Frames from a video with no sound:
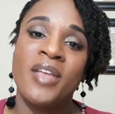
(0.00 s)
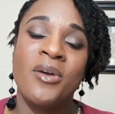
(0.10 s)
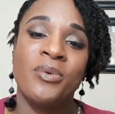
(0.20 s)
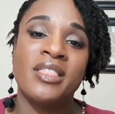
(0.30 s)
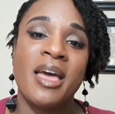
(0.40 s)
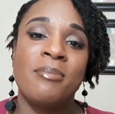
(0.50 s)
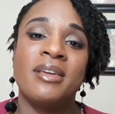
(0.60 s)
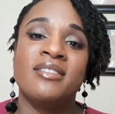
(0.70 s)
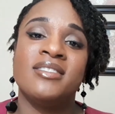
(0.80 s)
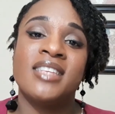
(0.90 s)
with that
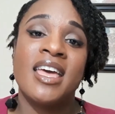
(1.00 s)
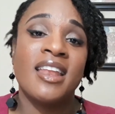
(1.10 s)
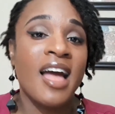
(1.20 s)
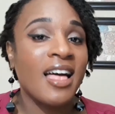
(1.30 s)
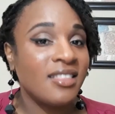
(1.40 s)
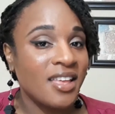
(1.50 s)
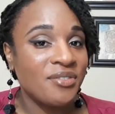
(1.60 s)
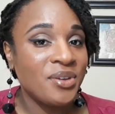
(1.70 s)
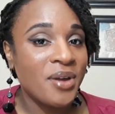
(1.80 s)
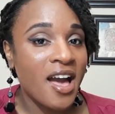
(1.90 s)
being said, I
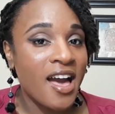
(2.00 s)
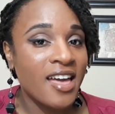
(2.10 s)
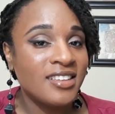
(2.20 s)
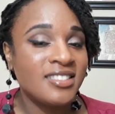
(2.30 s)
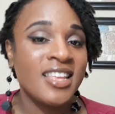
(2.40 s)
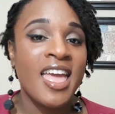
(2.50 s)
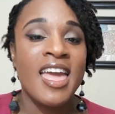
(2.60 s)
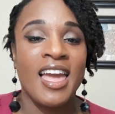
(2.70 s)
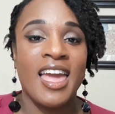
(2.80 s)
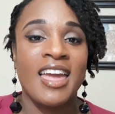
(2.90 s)
love you guys,
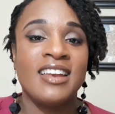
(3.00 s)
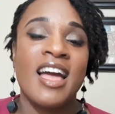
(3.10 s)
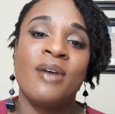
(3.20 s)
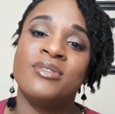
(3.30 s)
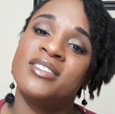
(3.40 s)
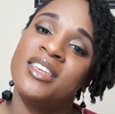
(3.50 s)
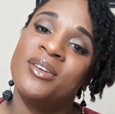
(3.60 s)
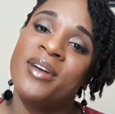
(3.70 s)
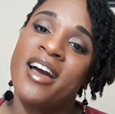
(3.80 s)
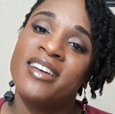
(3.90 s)
and I will see
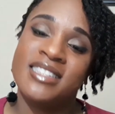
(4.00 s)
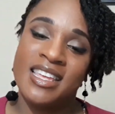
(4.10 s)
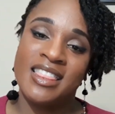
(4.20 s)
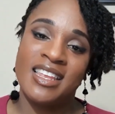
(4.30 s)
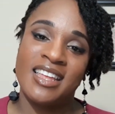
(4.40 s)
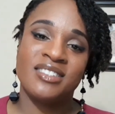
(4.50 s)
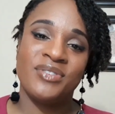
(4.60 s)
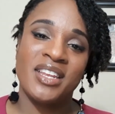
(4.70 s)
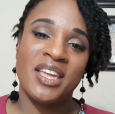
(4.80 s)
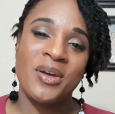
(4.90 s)
you guys in the next
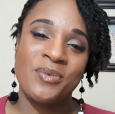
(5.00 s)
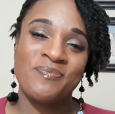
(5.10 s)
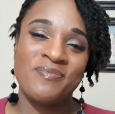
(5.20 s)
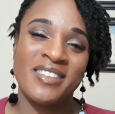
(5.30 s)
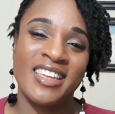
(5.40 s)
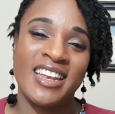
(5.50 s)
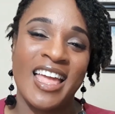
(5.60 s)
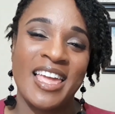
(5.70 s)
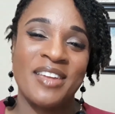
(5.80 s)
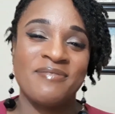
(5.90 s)
video. Good
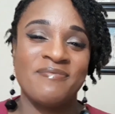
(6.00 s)
night.